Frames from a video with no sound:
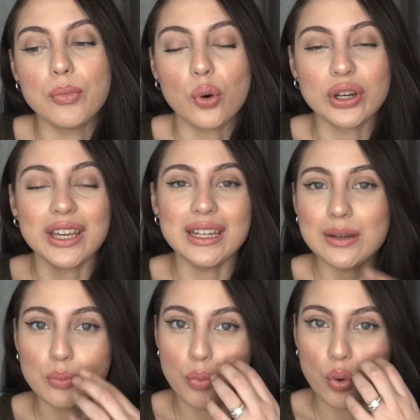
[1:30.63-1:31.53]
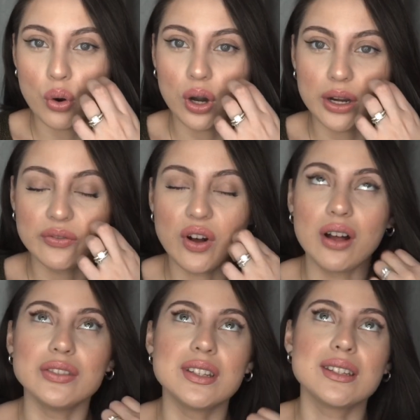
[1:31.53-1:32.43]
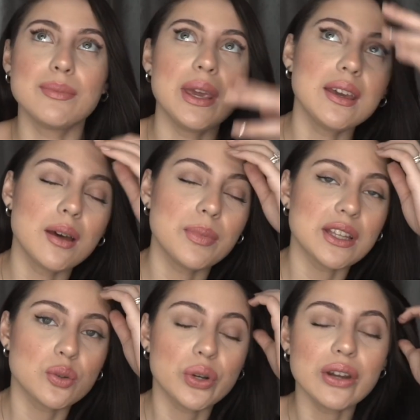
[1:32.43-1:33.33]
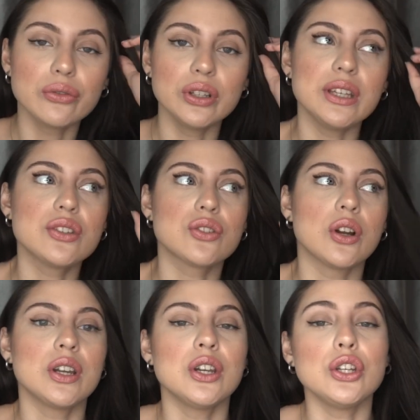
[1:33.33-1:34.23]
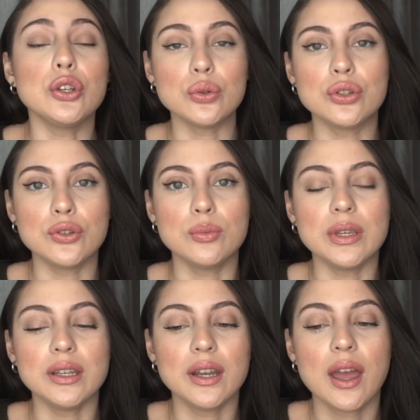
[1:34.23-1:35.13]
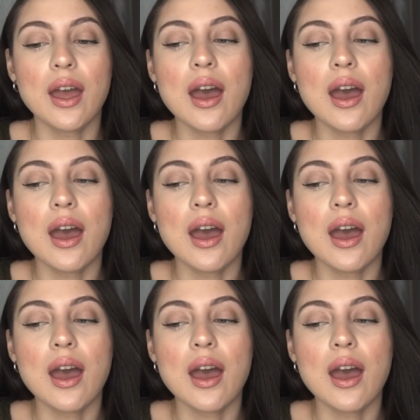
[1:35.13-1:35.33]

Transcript: or getting more involved into makeup, that's when I really started YouTubing